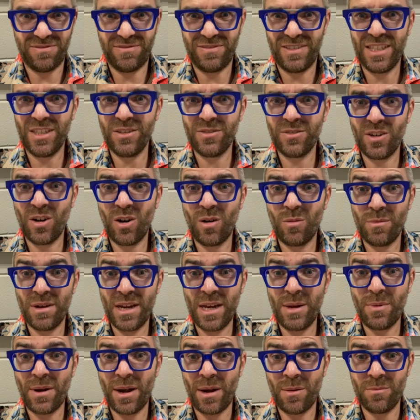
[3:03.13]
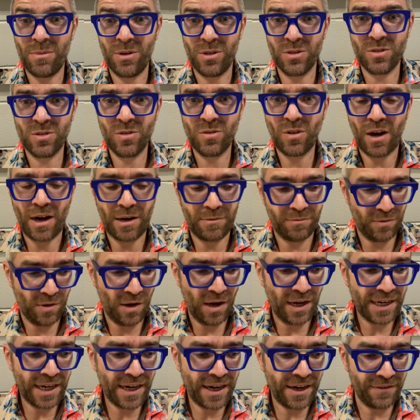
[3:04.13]
You've got me bamboozled.
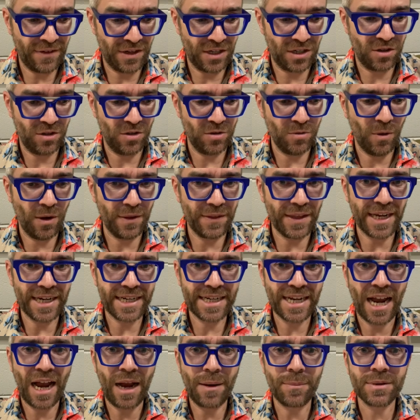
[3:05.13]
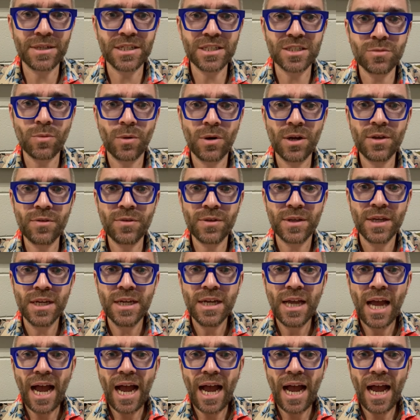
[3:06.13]
I don't have a clue what that carpet is worth.